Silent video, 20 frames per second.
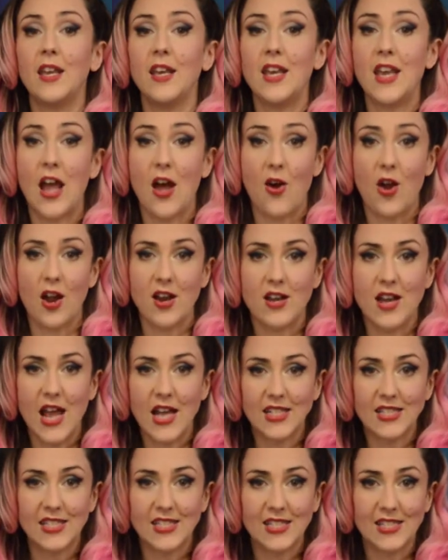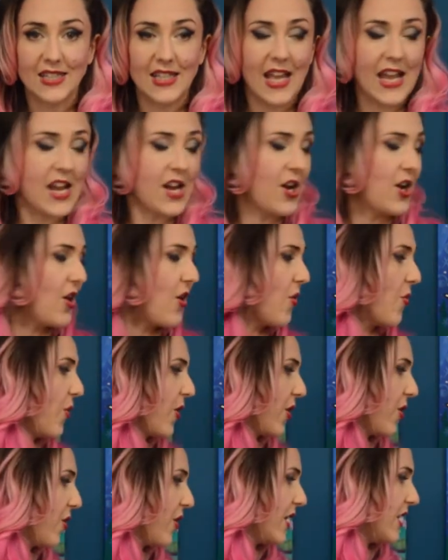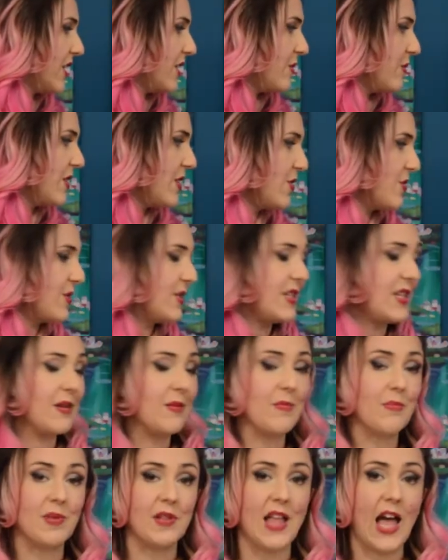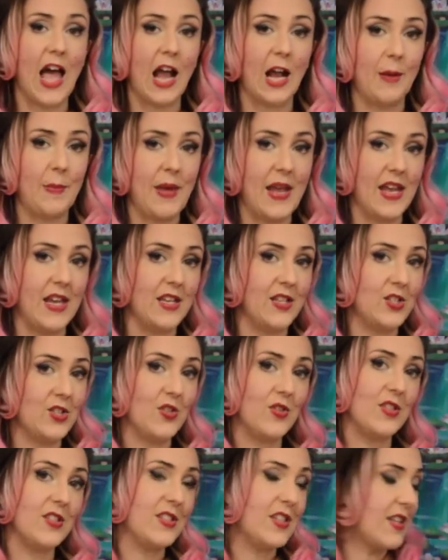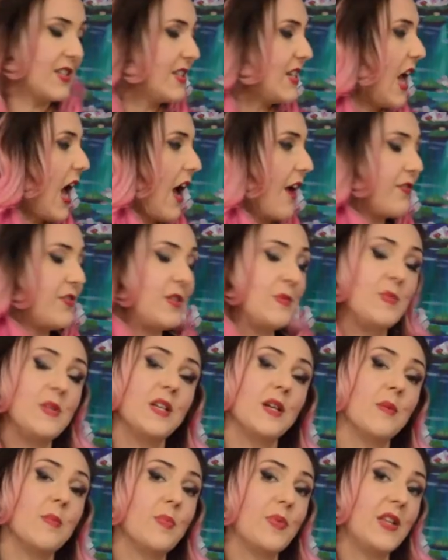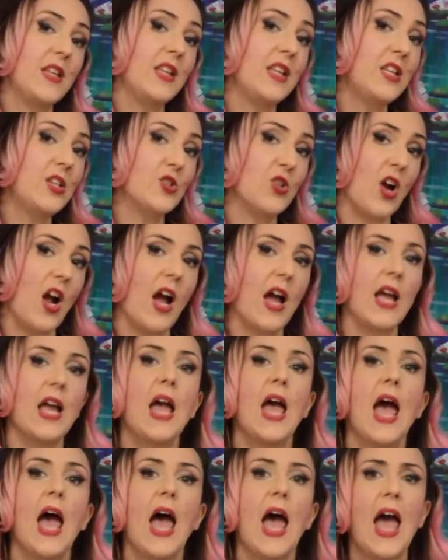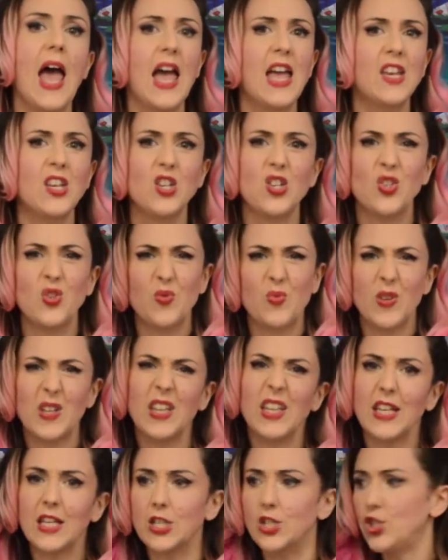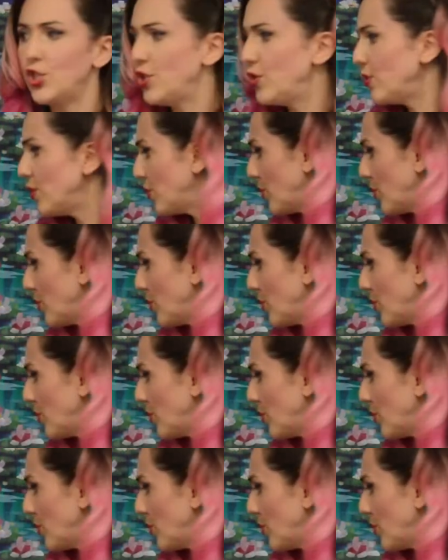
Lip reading: Now, our next layer, we're going to be using black paint. So this doesn't have to be completely dry, and you really can choose